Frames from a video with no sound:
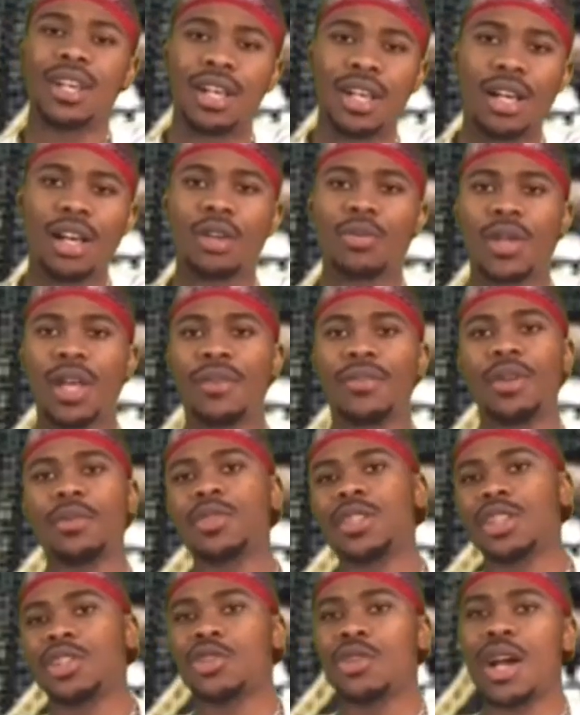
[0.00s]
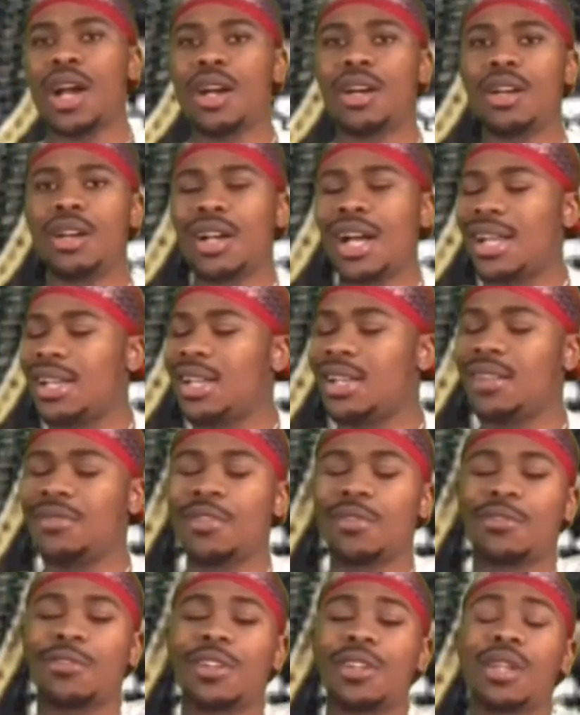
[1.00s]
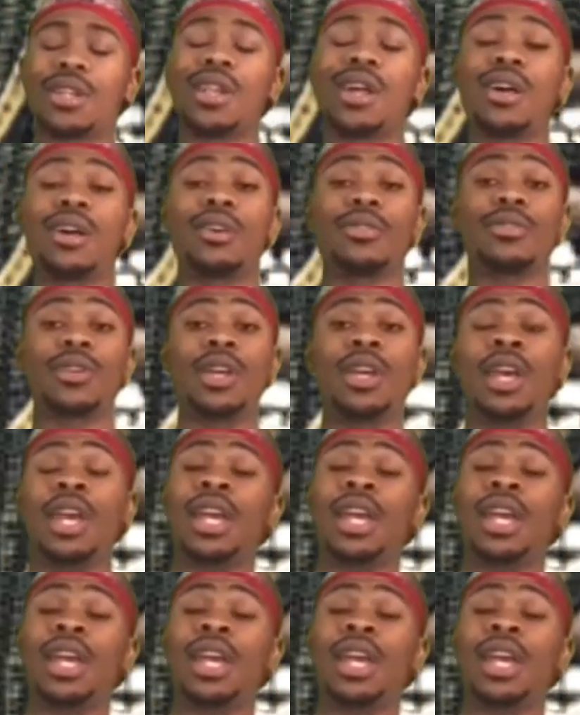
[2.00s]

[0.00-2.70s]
a hug, whatever. It was a dry hug. I didn't even feel the love.